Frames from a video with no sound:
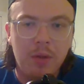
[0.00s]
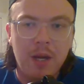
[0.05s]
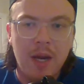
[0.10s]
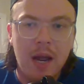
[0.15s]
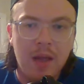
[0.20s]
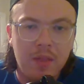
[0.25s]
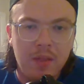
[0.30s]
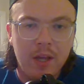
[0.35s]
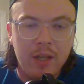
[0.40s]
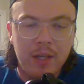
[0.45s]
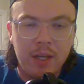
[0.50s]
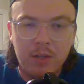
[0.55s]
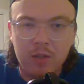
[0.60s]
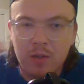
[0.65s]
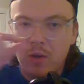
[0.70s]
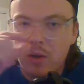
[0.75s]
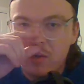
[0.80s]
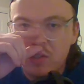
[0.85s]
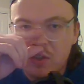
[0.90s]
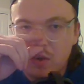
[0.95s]
and I think that's
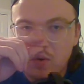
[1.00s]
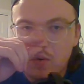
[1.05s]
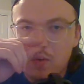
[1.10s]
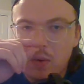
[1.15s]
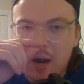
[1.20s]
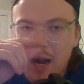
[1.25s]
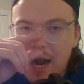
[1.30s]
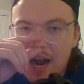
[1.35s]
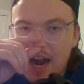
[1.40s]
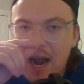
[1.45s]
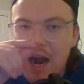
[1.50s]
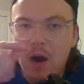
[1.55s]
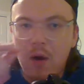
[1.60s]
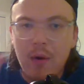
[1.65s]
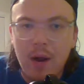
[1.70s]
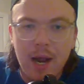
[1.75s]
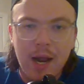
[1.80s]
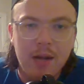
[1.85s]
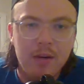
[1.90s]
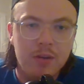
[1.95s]
also
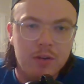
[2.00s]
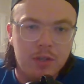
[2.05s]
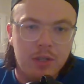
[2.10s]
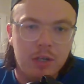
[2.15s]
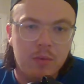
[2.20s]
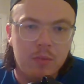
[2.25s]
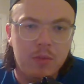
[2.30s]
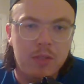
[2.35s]
how Anderson